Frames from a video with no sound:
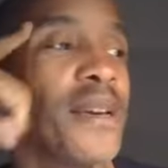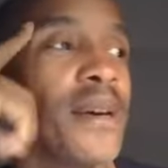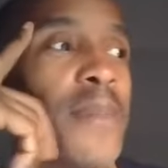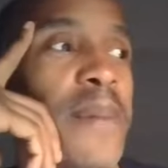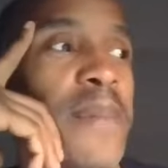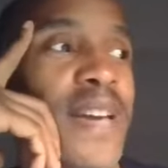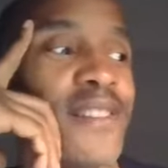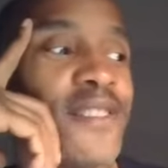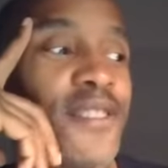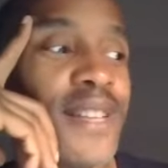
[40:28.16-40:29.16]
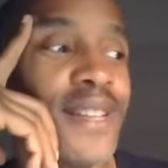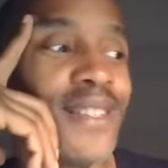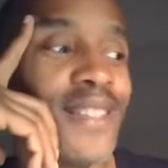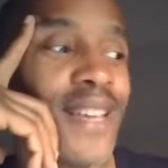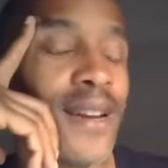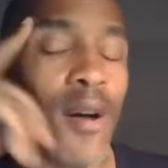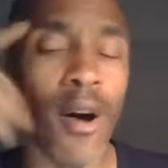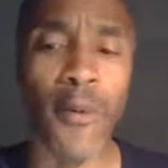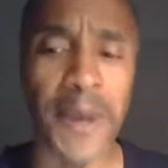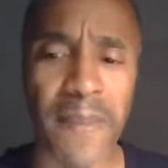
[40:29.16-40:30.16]
my manager then said,
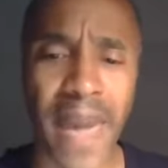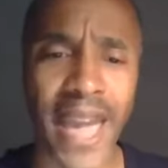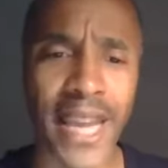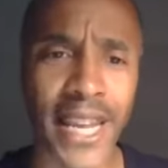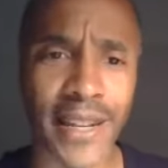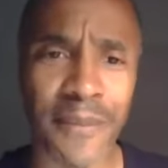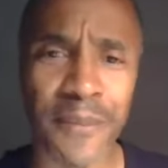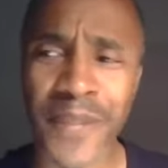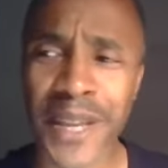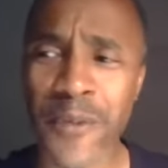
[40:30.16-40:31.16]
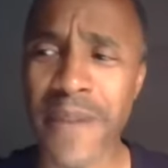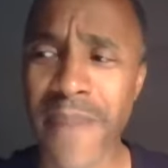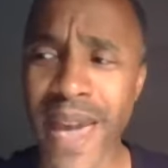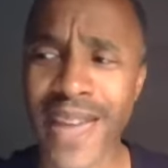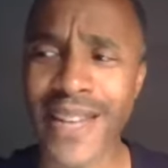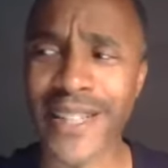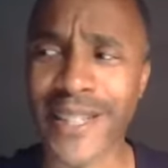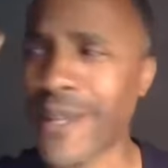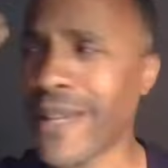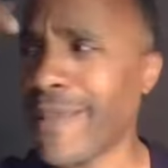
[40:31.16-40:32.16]
"Oh, we made it. We made it."
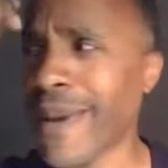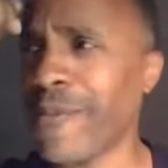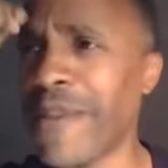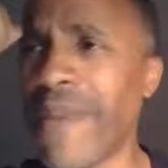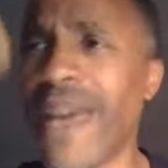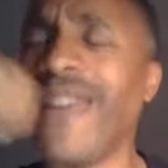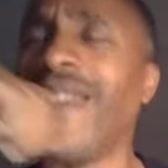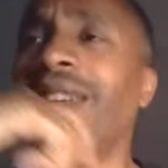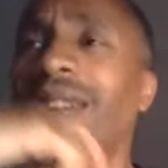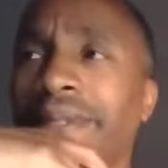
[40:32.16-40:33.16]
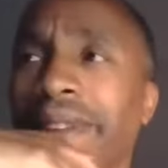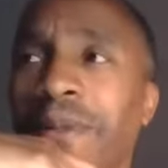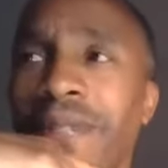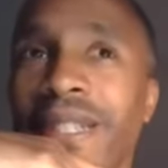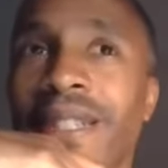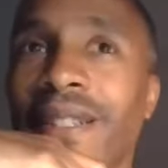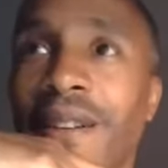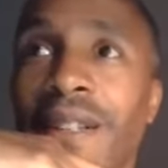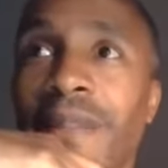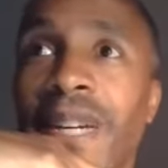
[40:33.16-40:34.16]
Something about we made it. And I was like, what is she
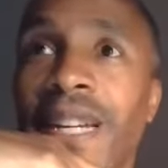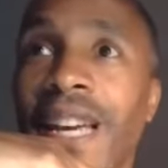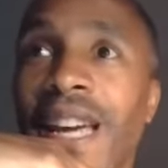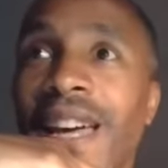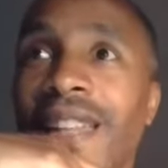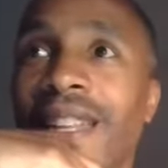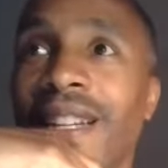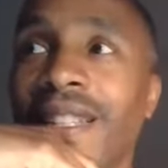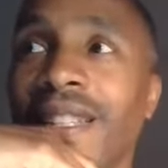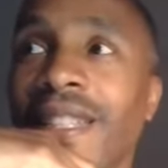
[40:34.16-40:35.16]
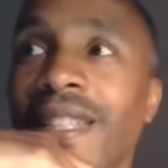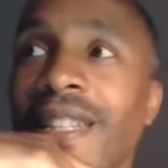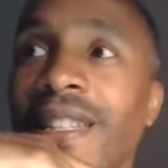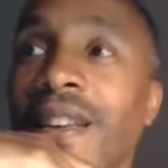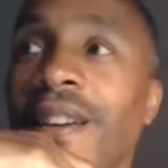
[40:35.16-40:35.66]
talking about? And then she says,